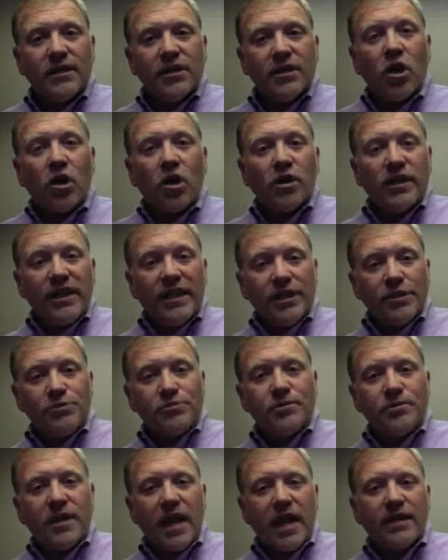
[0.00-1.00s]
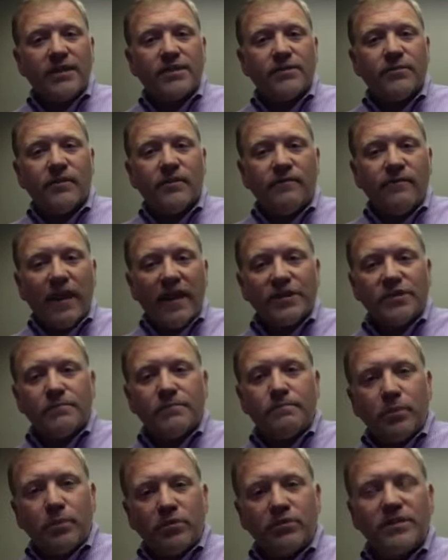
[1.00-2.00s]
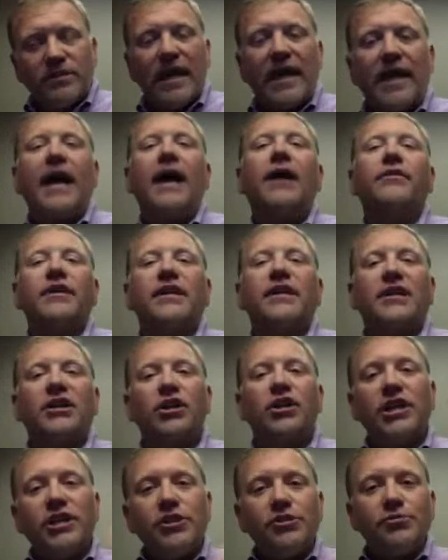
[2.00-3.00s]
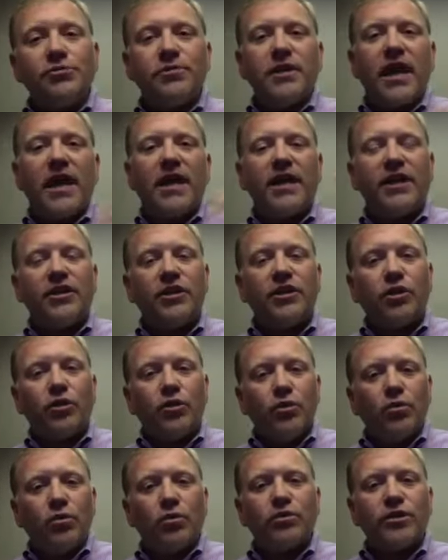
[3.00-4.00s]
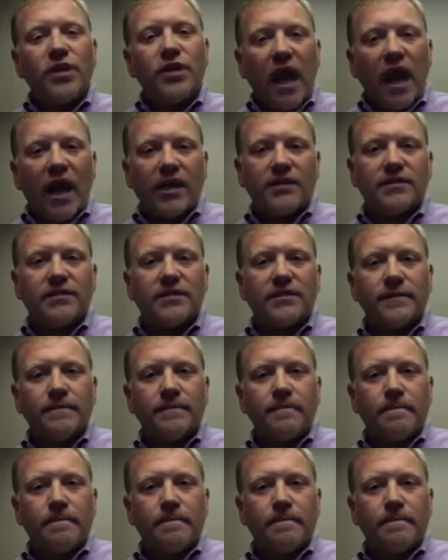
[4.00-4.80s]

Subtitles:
called an intranet, and we've actually built that out in an intranet in the Google Docs.